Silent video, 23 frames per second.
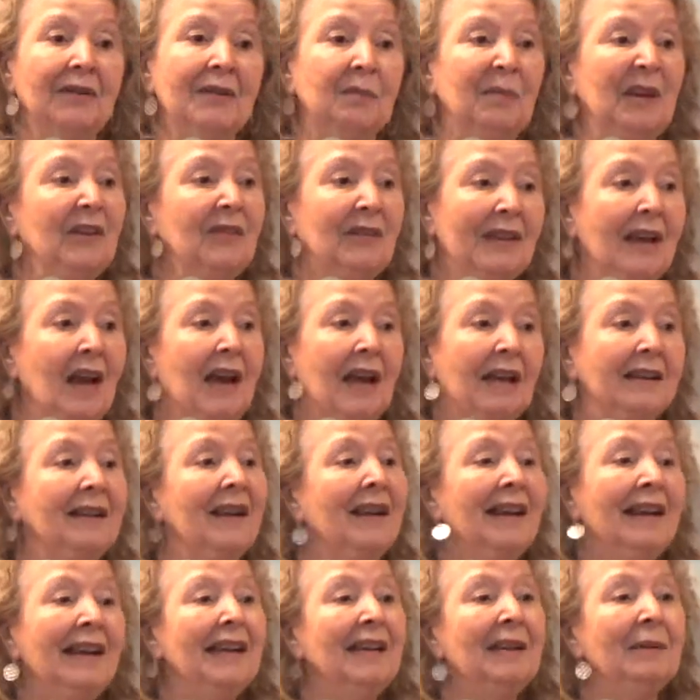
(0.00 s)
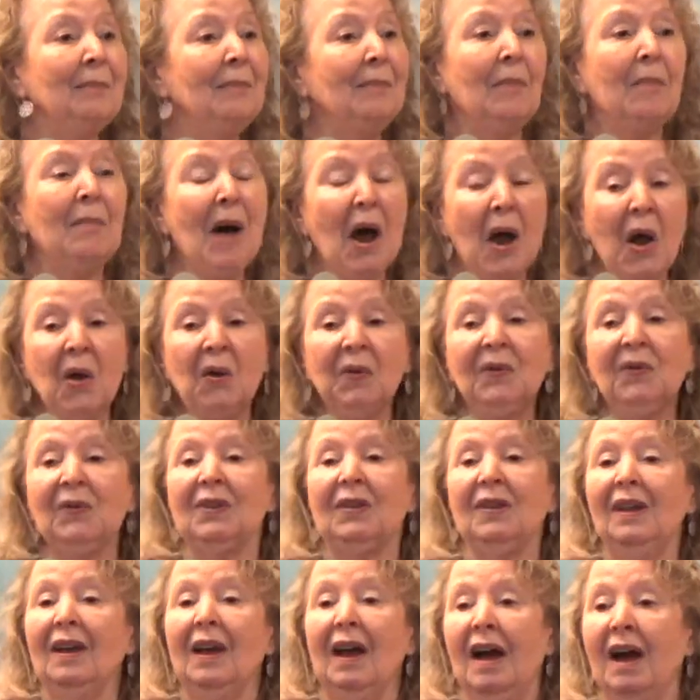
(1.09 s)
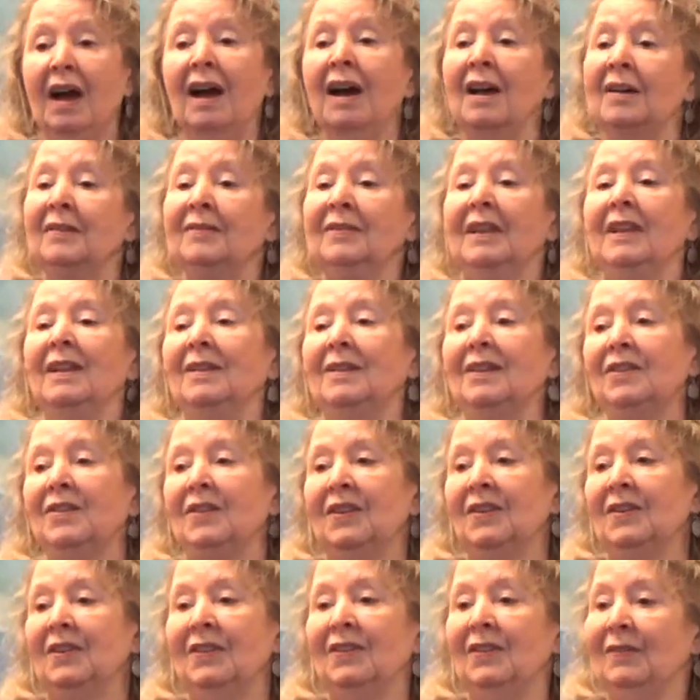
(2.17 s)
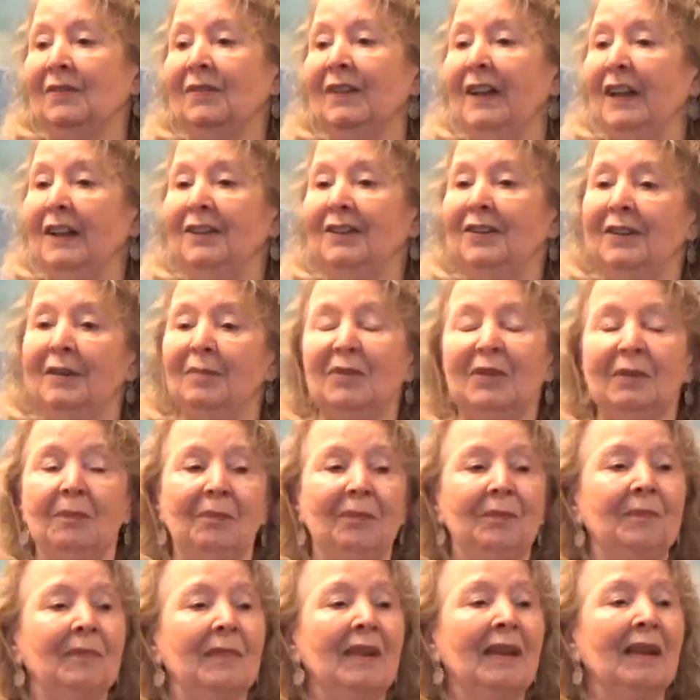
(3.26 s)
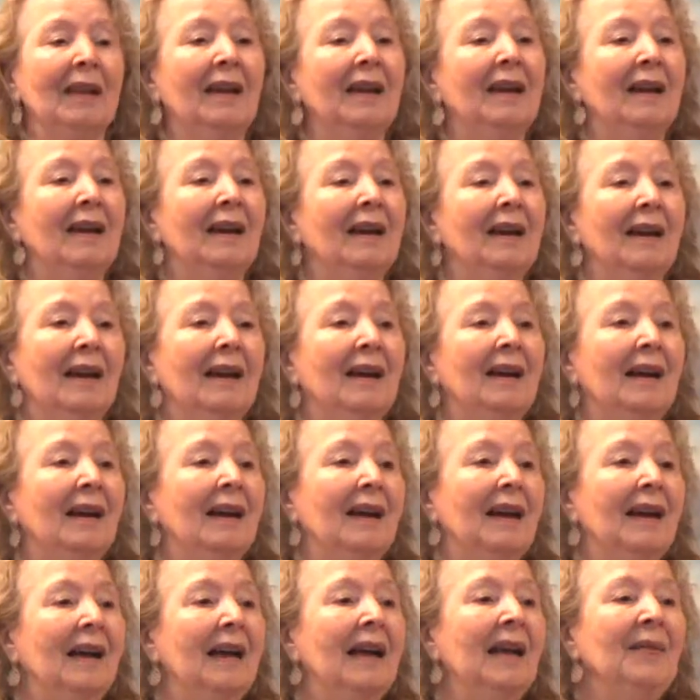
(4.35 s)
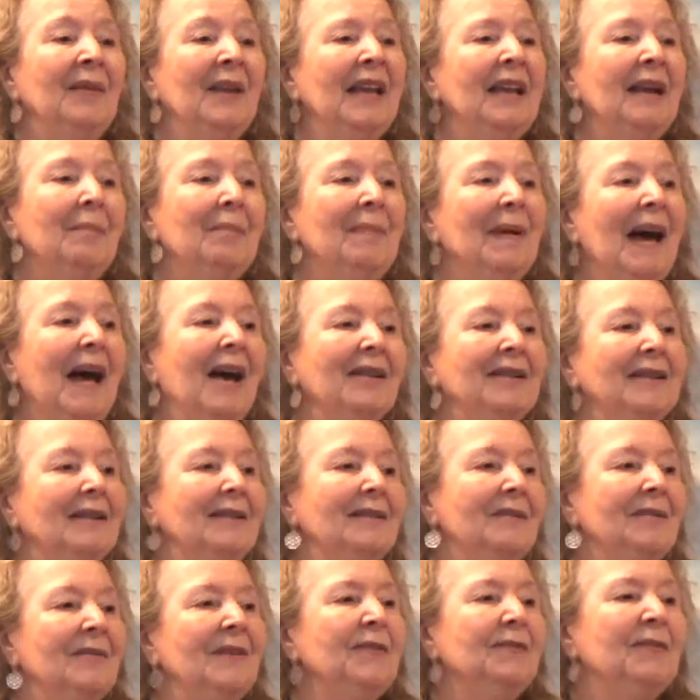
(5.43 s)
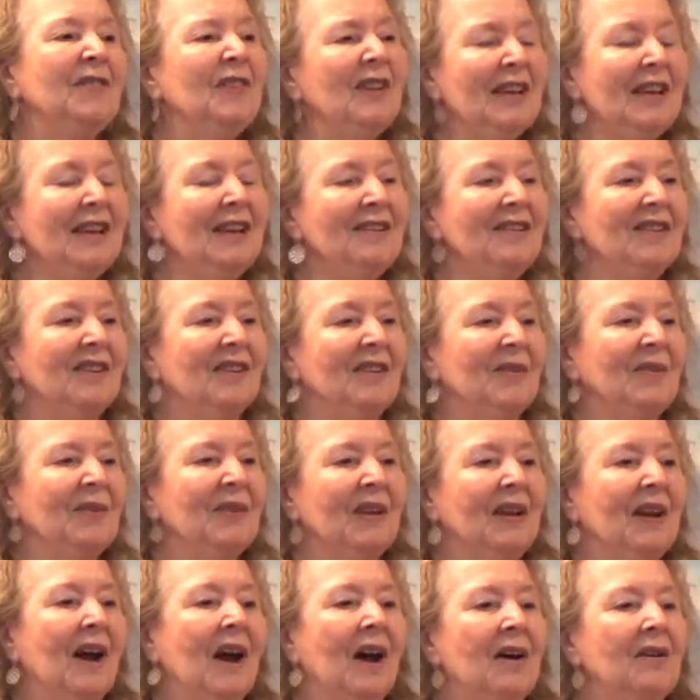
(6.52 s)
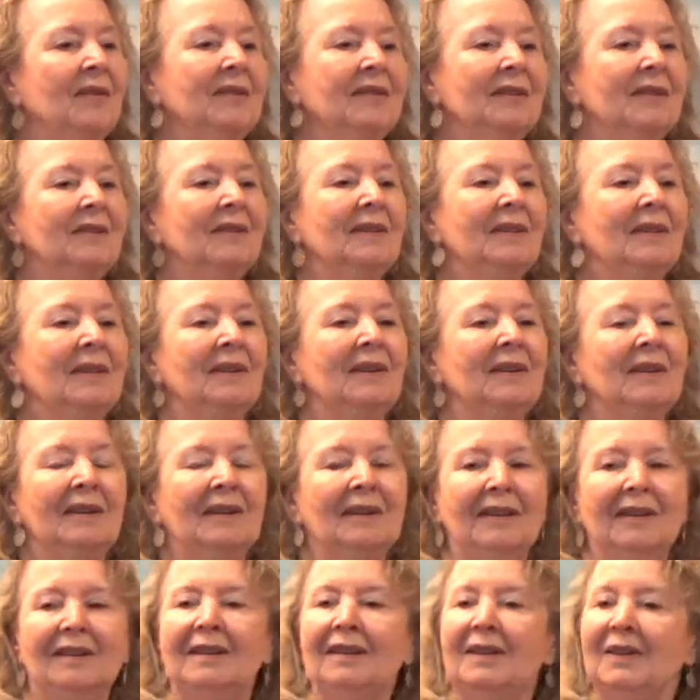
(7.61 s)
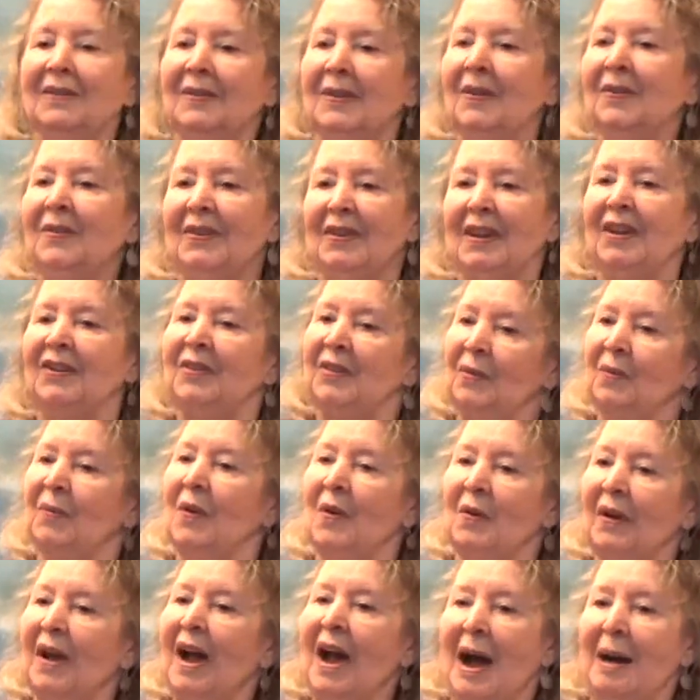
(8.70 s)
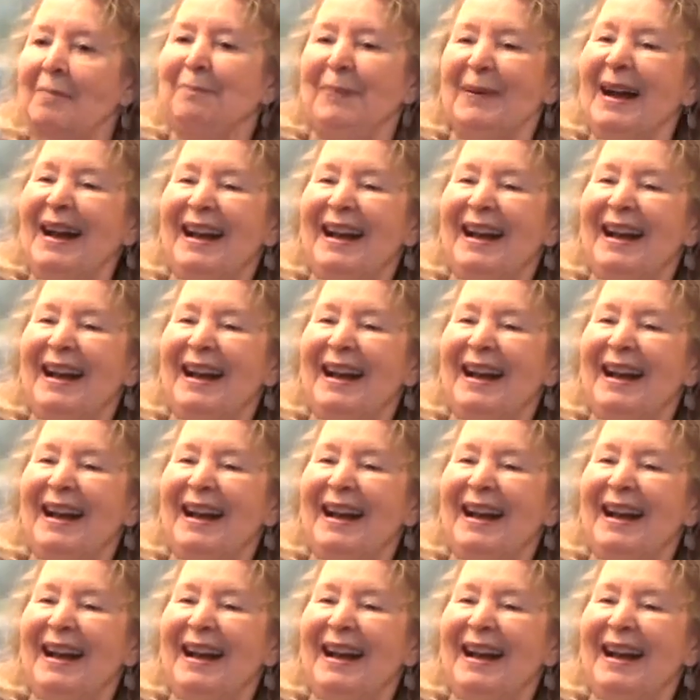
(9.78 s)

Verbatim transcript: to be said in most of the churches and fellowships. And then about 15 years ago, the association woke up